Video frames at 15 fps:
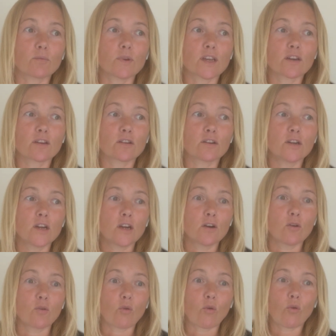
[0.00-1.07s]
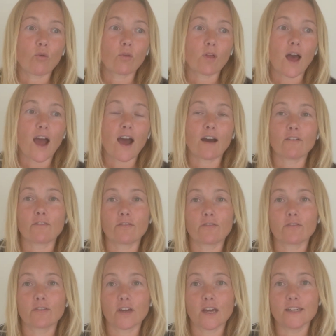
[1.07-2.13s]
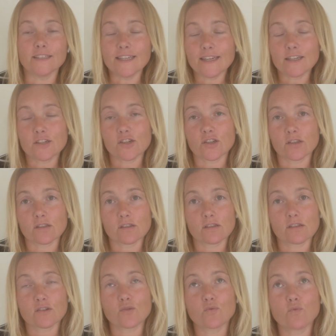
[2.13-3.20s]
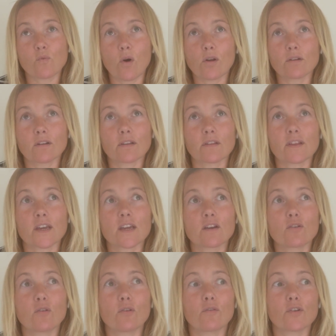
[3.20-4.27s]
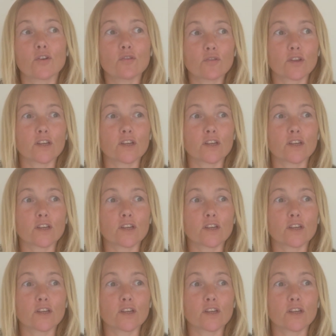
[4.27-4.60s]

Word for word: We can all have addictions to one thing or another.